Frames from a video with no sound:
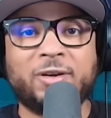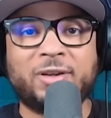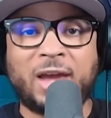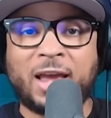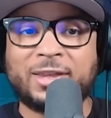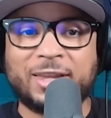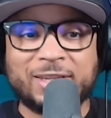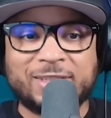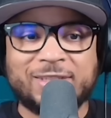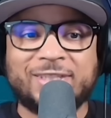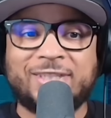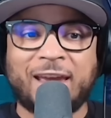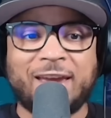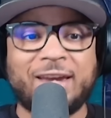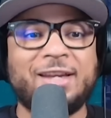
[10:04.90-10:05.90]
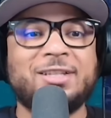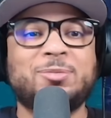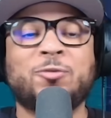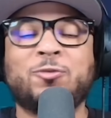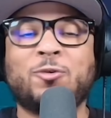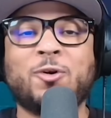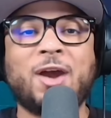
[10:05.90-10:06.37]
at this stage
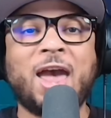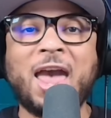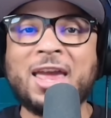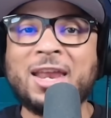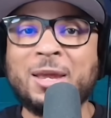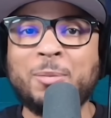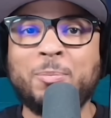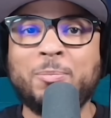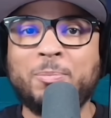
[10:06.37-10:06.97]
before any